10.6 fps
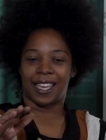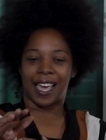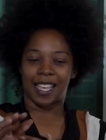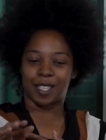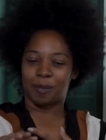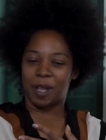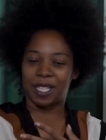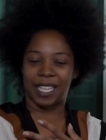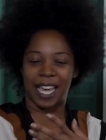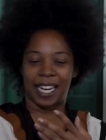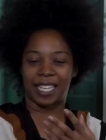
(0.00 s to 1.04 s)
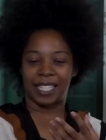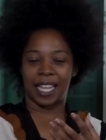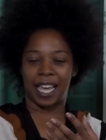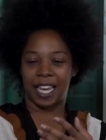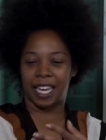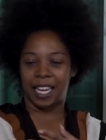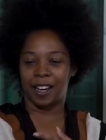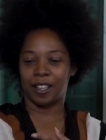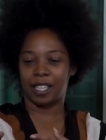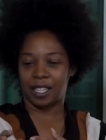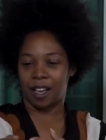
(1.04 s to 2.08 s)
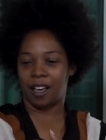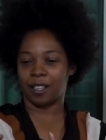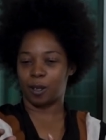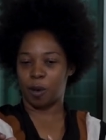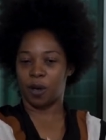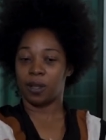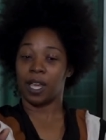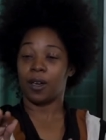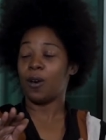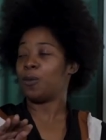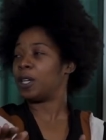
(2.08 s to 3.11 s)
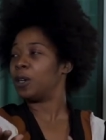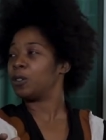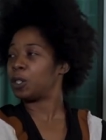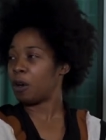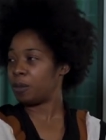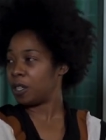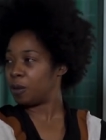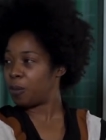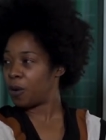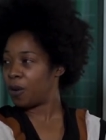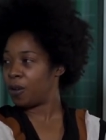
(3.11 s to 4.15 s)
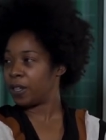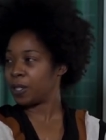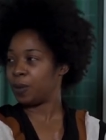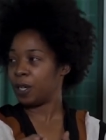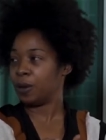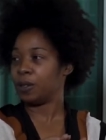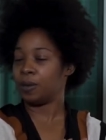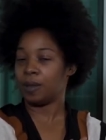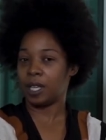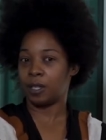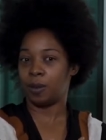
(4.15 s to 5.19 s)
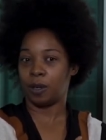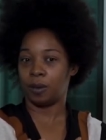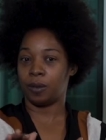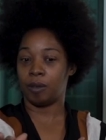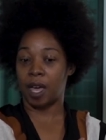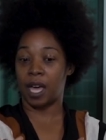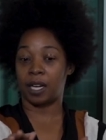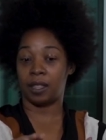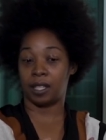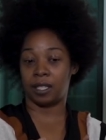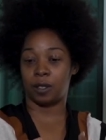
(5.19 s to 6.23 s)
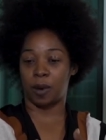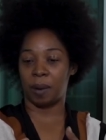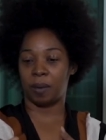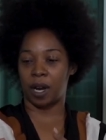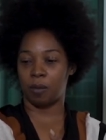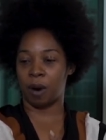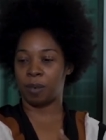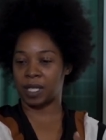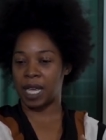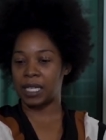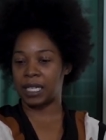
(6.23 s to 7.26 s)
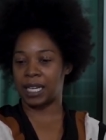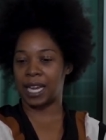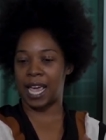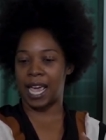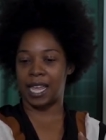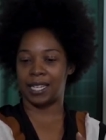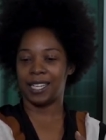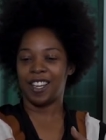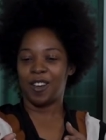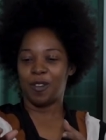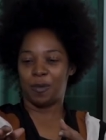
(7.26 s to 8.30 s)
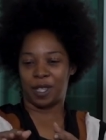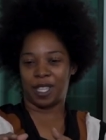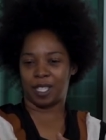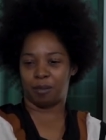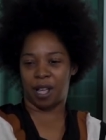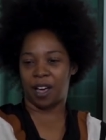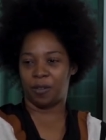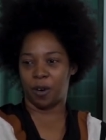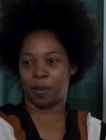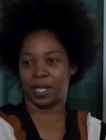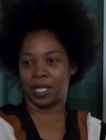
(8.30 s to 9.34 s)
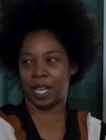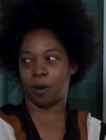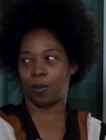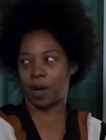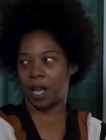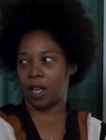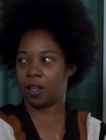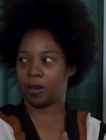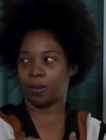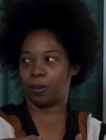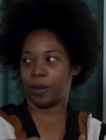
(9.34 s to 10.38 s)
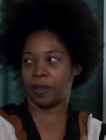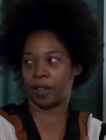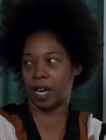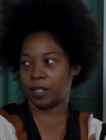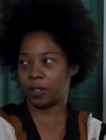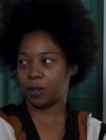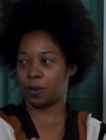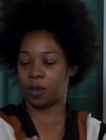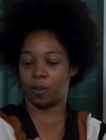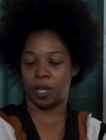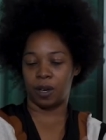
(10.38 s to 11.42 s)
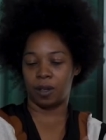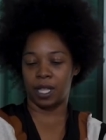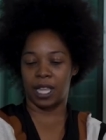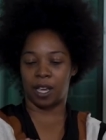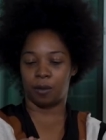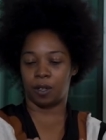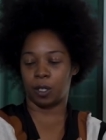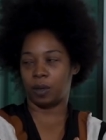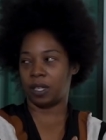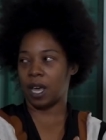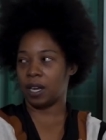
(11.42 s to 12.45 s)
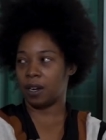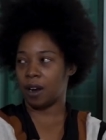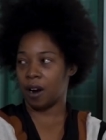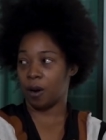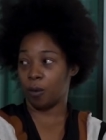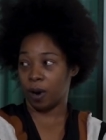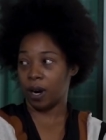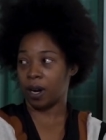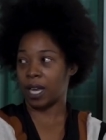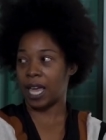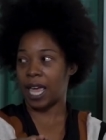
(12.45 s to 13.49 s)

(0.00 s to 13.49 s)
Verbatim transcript: as a policy analyst, I hear the talks about like, oh, we don't show up to the polls, we don't do this, we don't do that, and this is why we're not represented. And with this platform, it's like, well, we've gone to school, we know the language, we've yes. done our work,